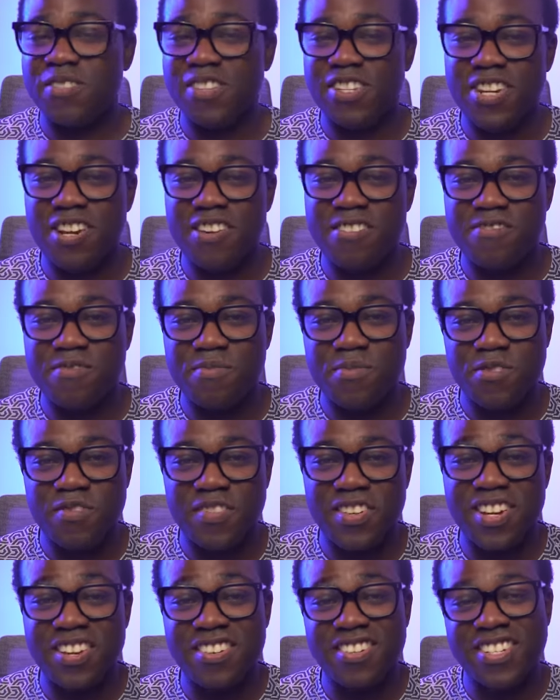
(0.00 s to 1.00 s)
to the channel for more
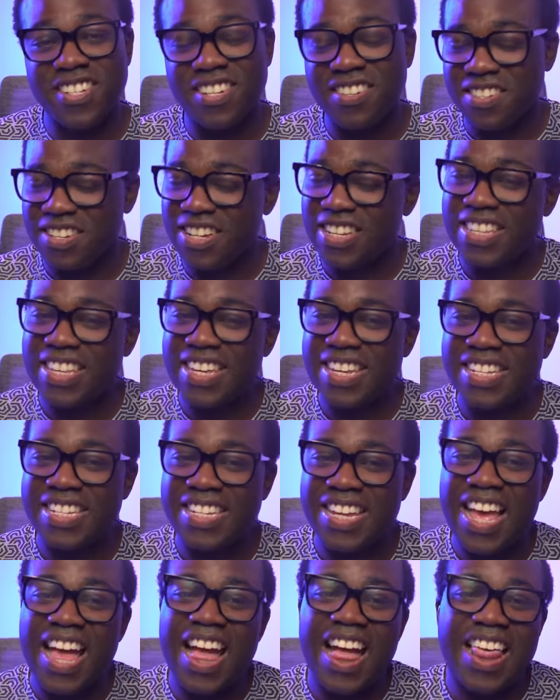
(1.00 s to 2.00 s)
videos just like this.